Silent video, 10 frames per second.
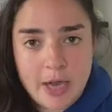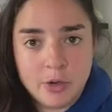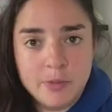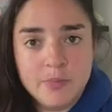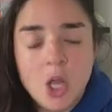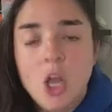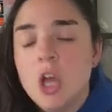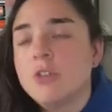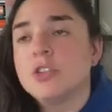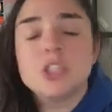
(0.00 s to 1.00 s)
channel,
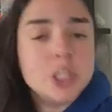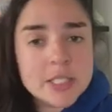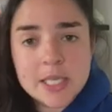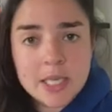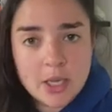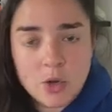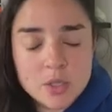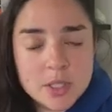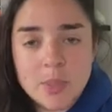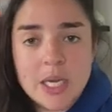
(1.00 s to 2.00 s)
for shits and
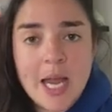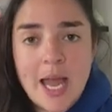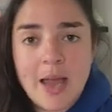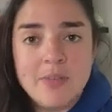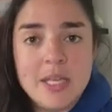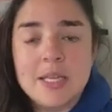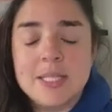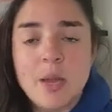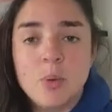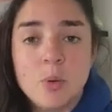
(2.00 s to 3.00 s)
giggles, I'm going to have the
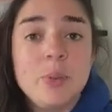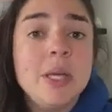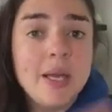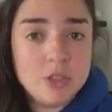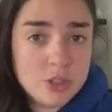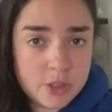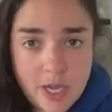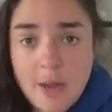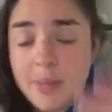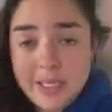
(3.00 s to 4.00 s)
example be
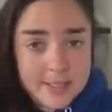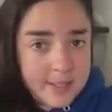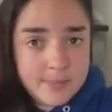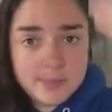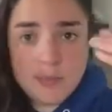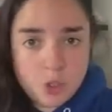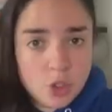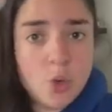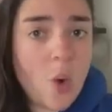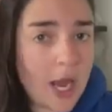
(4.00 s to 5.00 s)
Instagram because
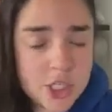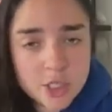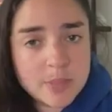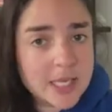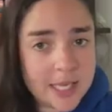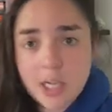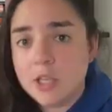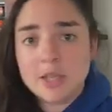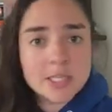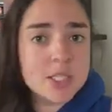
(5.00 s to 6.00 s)
you're watching me
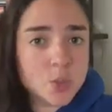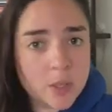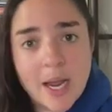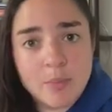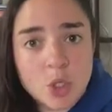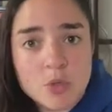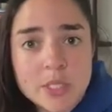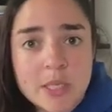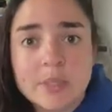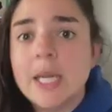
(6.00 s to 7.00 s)
here. This is what I'm
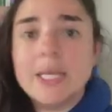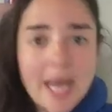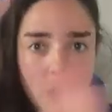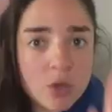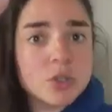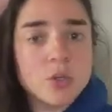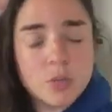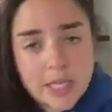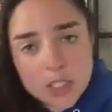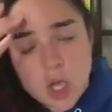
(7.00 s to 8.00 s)
using right now. So
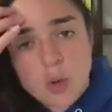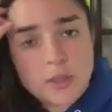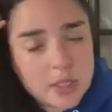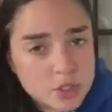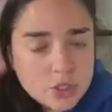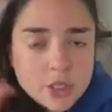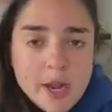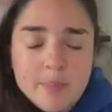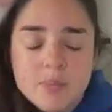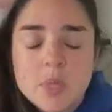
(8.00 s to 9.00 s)
let's go with
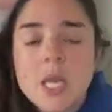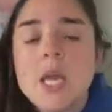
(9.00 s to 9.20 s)
Instagram.